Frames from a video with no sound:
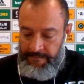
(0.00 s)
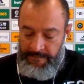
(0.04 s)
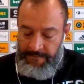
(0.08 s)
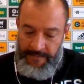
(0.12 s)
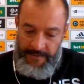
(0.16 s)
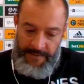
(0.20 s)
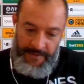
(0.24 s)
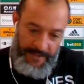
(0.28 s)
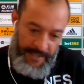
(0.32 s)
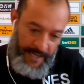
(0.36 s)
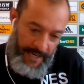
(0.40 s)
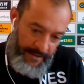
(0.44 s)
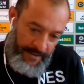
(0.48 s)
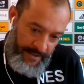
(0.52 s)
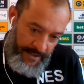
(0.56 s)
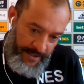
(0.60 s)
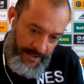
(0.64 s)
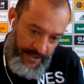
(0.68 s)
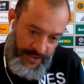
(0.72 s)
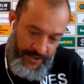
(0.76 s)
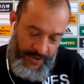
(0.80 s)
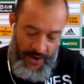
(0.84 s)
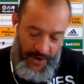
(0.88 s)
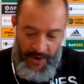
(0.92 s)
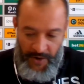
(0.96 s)
starting
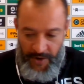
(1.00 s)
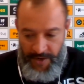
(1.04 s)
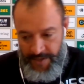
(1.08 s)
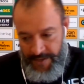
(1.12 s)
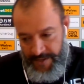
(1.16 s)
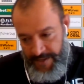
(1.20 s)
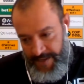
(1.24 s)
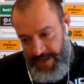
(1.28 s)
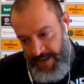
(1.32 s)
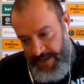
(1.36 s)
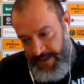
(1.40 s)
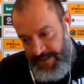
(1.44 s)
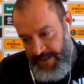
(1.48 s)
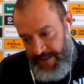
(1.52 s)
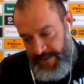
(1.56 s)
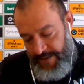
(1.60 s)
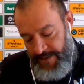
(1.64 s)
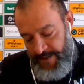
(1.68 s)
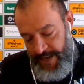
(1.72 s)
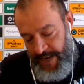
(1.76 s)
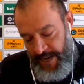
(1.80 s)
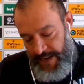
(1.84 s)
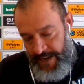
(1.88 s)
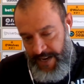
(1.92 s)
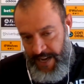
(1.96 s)
stronger, starting
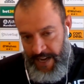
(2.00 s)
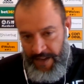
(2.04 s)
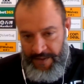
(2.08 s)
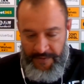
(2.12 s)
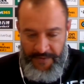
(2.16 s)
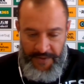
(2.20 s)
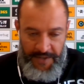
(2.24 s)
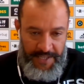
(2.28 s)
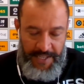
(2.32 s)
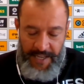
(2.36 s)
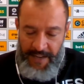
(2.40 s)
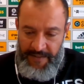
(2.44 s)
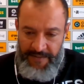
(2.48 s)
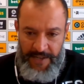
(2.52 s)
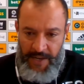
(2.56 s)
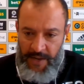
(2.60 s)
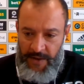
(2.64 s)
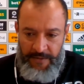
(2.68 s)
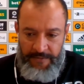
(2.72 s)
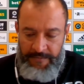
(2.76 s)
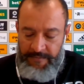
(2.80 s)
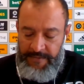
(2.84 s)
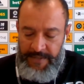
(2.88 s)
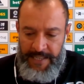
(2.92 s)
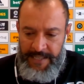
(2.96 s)
second half, first half,
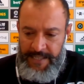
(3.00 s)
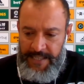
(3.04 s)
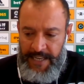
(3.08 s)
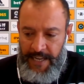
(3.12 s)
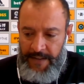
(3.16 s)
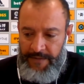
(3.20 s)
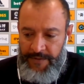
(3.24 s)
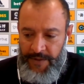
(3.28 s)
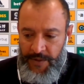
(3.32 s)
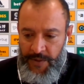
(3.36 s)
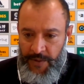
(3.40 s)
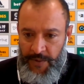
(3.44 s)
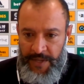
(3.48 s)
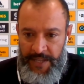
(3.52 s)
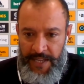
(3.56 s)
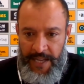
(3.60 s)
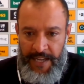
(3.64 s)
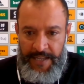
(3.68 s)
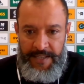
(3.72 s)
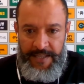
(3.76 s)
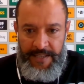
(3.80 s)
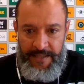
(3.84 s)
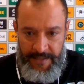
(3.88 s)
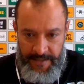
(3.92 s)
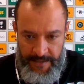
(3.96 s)
no, it doesn't have to do with that.
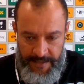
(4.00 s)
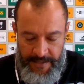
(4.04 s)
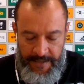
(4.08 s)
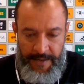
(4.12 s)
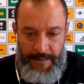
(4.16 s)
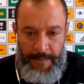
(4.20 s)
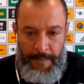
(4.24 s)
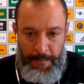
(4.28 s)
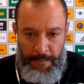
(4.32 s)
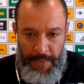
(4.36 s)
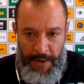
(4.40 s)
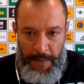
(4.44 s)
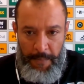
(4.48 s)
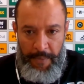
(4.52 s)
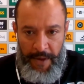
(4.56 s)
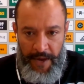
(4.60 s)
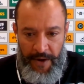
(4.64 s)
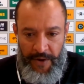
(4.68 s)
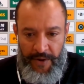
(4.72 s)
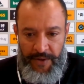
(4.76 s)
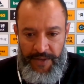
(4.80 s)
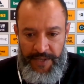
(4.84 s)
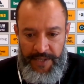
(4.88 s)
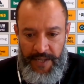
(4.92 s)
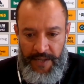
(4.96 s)
It's
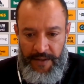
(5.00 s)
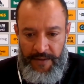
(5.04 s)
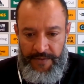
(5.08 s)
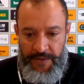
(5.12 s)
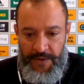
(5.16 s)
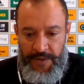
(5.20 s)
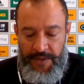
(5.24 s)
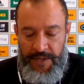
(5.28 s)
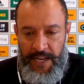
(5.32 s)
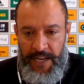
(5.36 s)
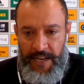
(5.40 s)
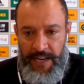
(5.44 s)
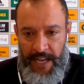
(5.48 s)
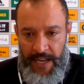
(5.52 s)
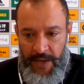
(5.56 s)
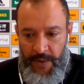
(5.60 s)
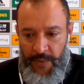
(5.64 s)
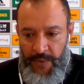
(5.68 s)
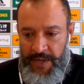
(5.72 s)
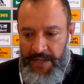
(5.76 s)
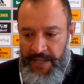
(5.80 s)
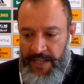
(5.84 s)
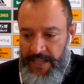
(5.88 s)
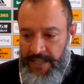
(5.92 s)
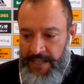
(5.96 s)
prepare yourself today like
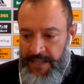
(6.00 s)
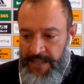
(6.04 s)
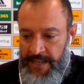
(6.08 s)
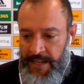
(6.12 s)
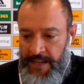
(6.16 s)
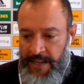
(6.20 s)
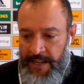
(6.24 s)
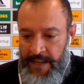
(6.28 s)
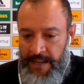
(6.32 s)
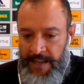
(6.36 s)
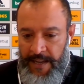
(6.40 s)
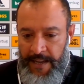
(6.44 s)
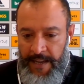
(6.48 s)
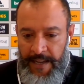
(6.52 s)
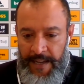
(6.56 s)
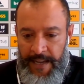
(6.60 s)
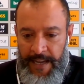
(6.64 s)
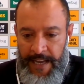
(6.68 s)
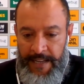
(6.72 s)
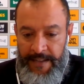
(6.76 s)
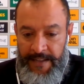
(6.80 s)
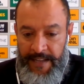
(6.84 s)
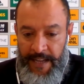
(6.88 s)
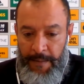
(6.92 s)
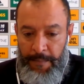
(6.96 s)
we did,
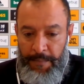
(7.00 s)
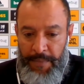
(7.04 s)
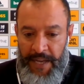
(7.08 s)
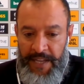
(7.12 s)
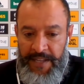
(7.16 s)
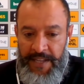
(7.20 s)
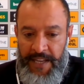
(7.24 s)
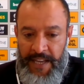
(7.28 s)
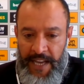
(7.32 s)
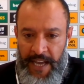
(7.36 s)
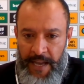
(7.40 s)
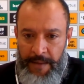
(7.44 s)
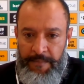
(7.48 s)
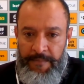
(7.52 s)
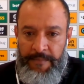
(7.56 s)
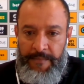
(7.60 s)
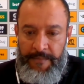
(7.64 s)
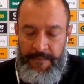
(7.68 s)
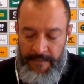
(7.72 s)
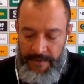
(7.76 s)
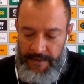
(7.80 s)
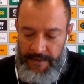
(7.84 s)
and then play the game.